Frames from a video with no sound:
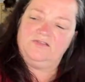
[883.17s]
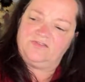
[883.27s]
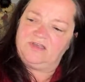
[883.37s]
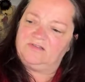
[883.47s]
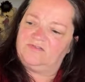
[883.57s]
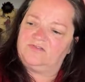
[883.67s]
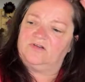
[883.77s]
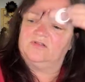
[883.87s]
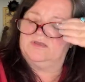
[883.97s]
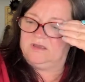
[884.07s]
It's signed
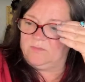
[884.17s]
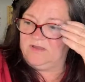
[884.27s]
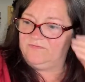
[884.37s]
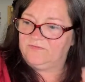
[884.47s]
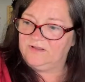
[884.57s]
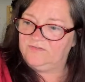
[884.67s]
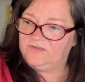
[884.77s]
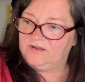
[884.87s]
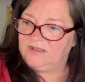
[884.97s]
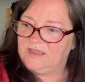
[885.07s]
sterling. Am I
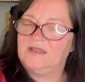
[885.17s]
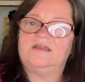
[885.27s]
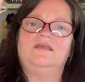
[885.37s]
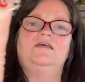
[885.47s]
freezing again?